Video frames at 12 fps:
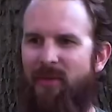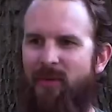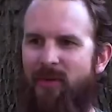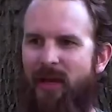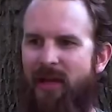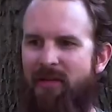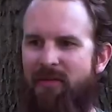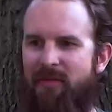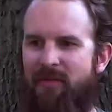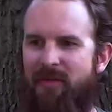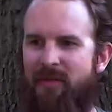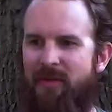that we'll
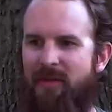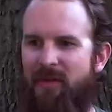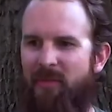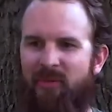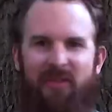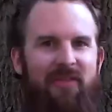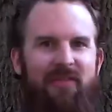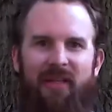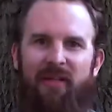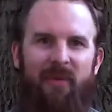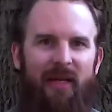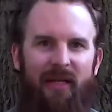have the prisons
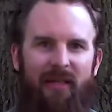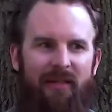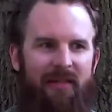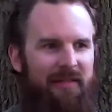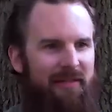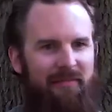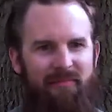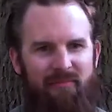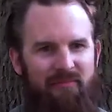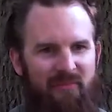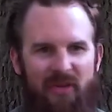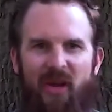anyway?
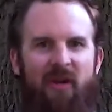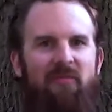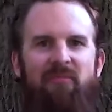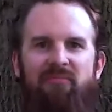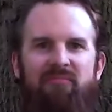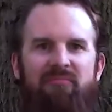No.